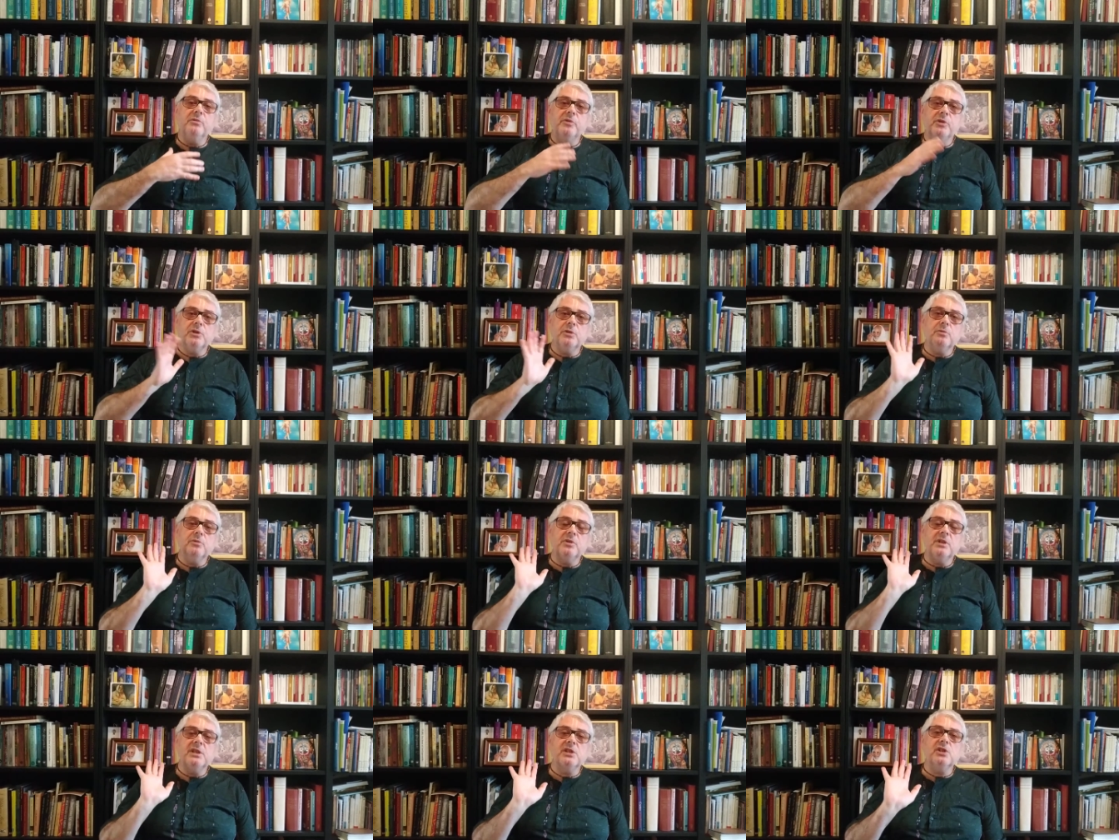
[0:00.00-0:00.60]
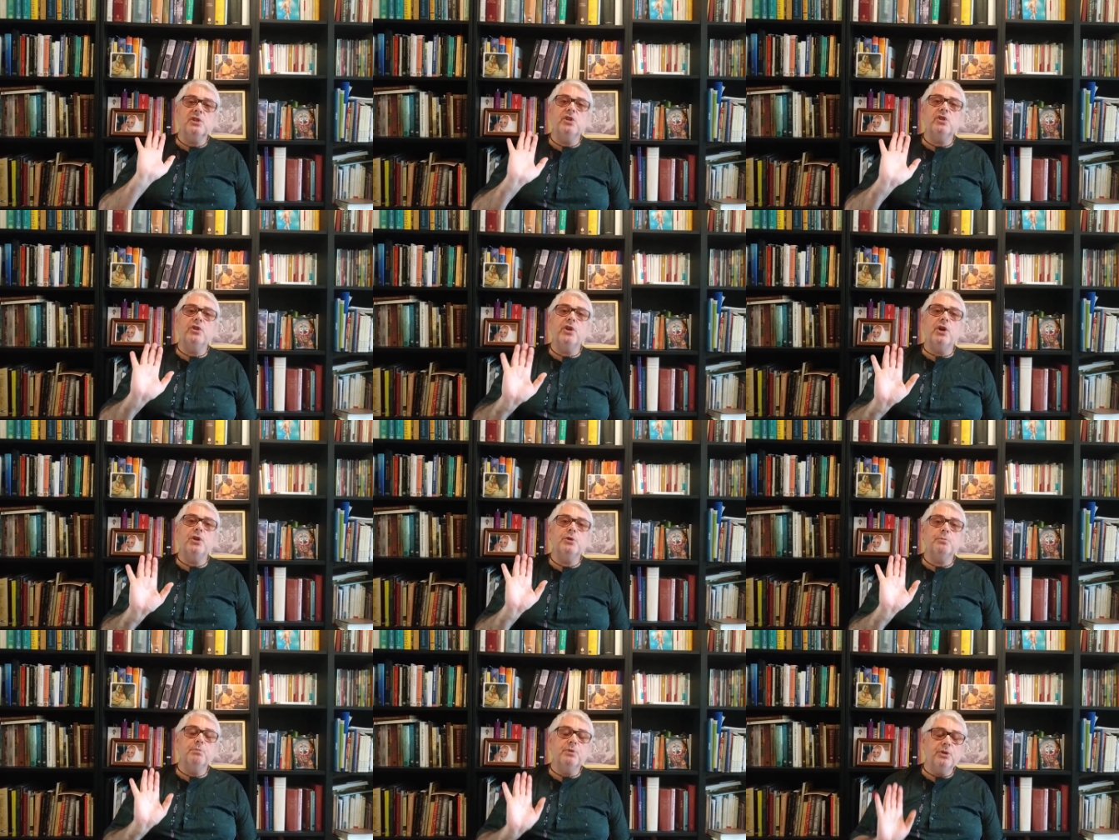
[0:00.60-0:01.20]
Vishnu doesn't
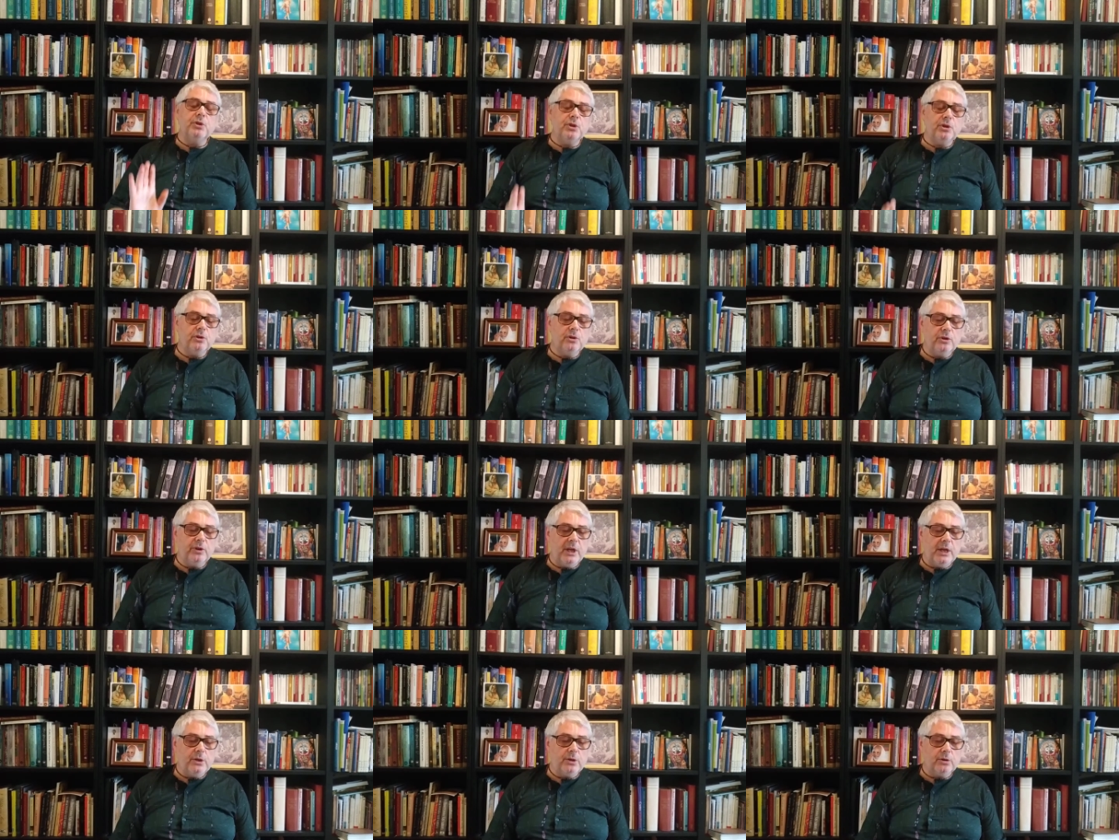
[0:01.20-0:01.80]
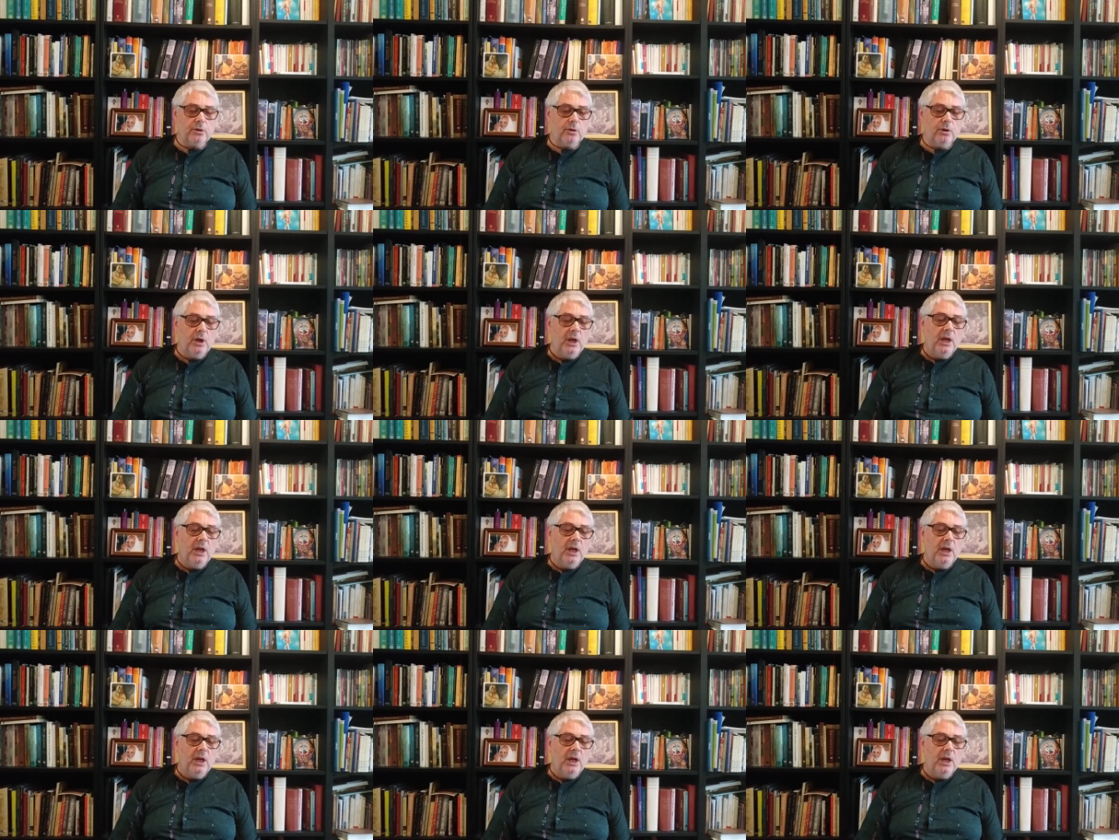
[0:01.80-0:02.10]
touch material nature.